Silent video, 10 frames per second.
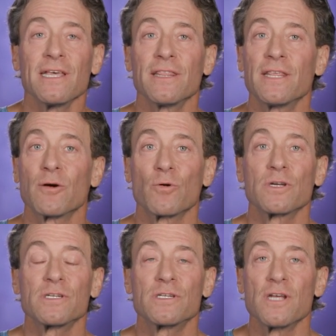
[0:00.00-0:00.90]
there were
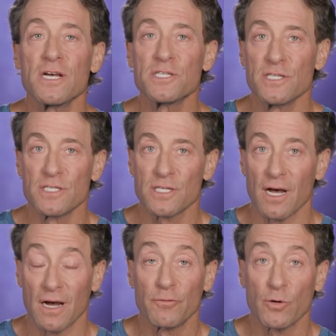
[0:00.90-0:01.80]
dozens
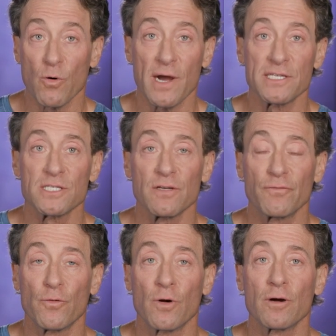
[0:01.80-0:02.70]
of requests
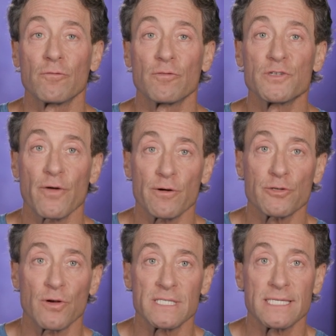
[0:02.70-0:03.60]
for
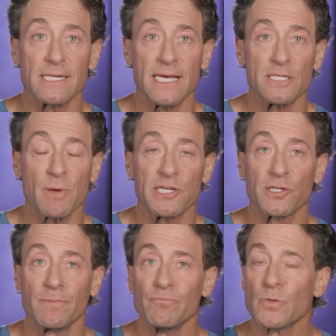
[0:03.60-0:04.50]
resveratrol as a Today
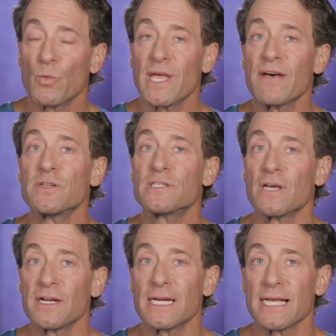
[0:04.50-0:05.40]
Special. We haven't
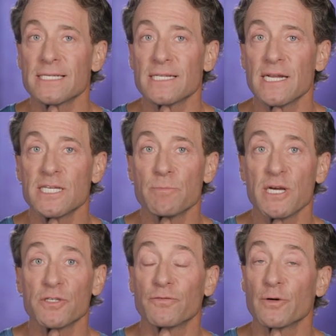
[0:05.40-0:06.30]
done it as a Today
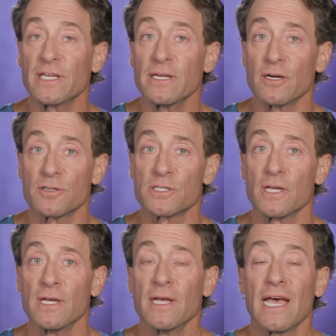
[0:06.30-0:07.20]
Special for
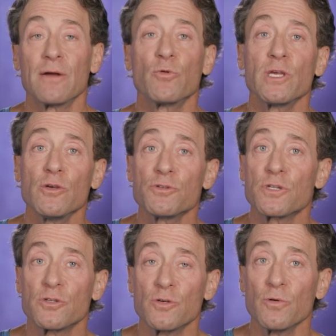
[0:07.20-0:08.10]
years, and we
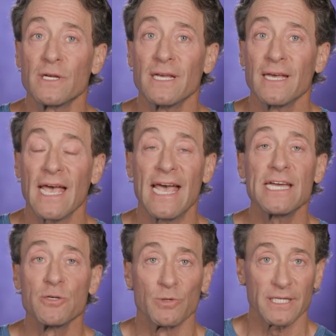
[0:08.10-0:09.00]
used to do it
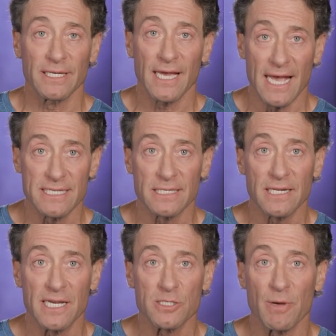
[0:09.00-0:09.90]
annually as a
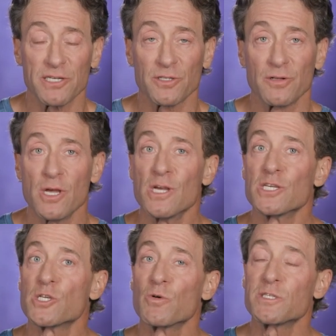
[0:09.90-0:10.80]
Today Special.
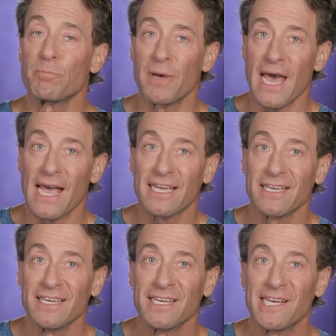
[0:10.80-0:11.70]
So it's
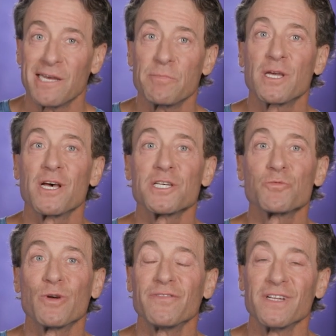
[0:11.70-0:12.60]
back. And
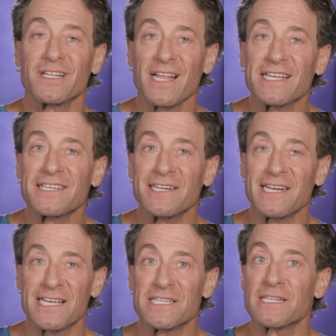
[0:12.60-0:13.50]
because we've neglected
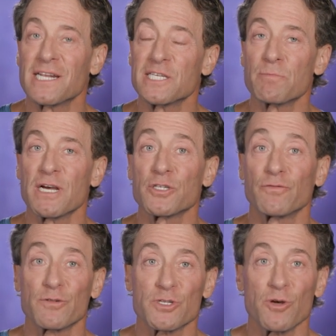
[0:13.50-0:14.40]
it as a Today
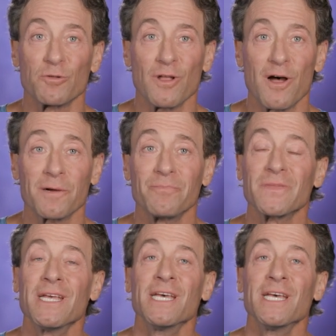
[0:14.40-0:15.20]
Special for so long,